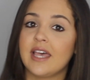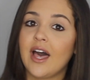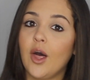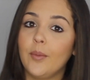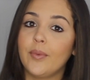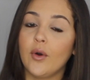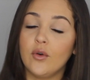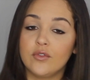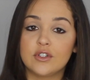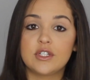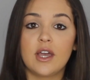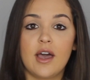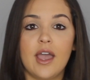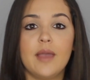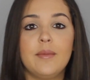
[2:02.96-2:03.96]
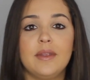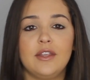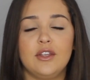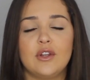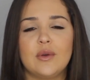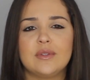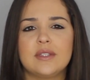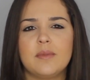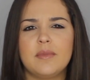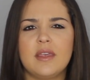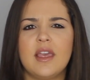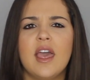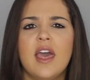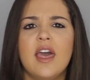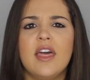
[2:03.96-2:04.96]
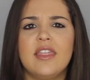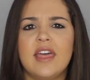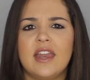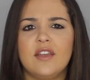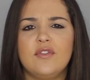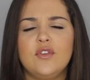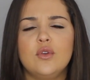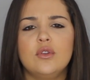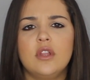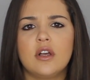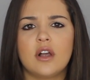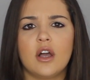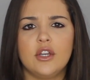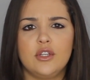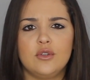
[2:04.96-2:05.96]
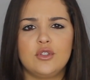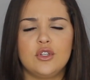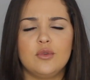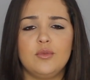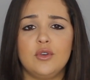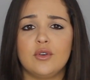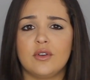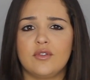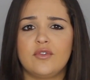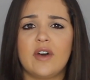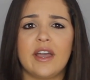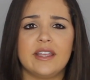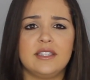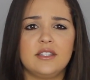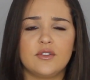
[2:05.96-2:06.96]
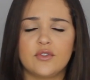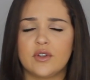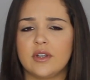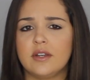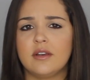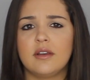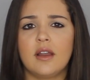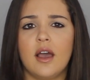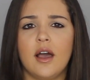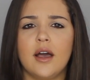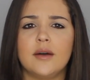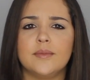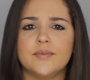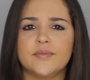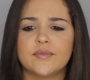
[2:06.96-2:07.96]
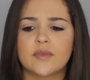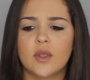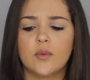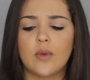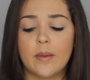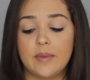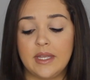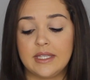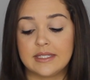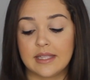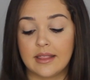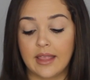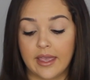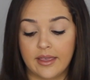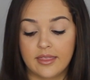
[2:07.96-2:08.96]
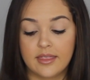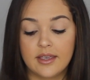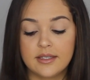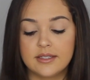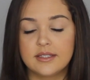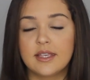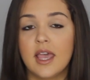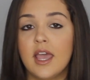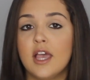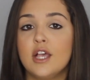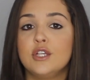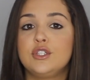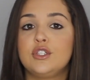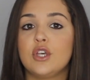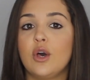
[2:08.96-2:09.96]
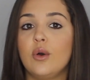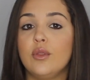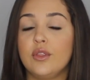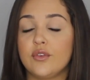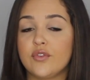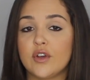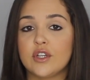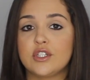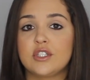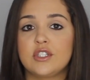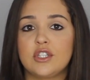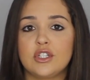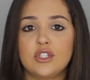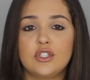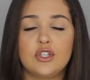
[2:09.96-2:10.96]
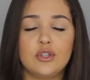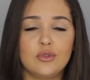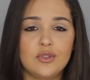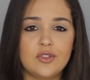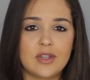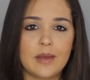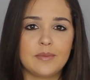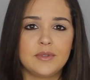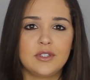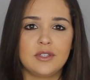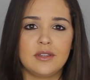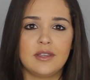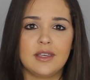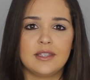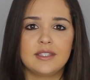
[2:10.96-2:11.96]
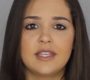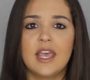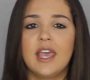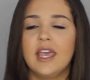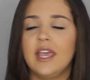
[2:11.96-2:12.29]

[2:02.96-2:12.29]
help over time, and it's something that if you look on YouTube, you could find different remedies like this. So the first two steps to this